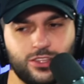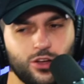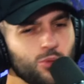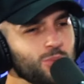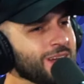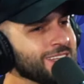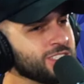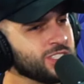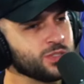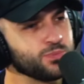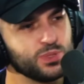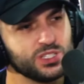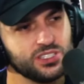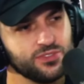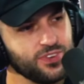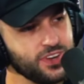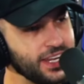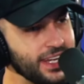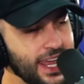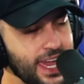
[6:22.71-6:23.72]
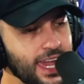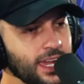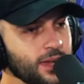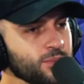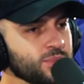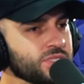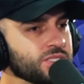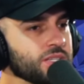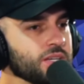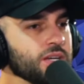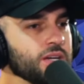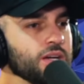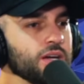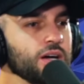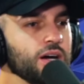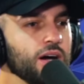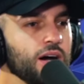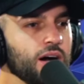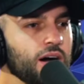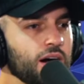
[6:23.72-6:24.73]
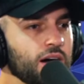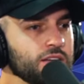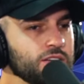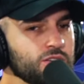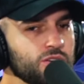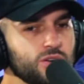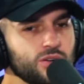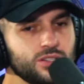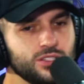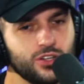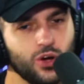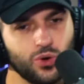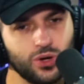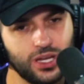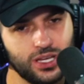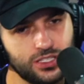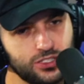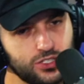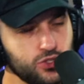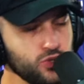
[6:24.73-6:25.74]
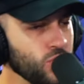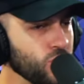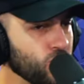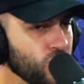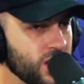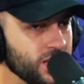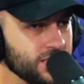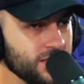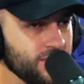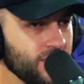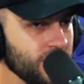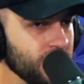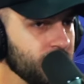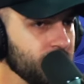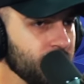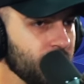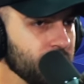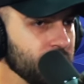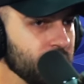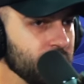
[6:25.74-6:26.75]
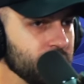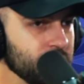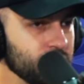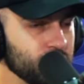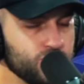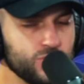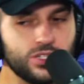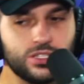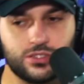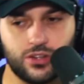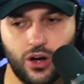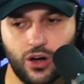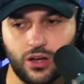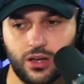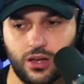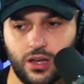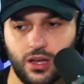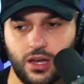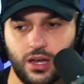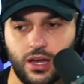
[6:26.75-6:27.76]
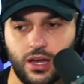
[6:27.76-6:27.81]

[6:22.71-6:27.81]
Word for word: Don't mention specific names, you know, and don't get too aggressive on the street talk.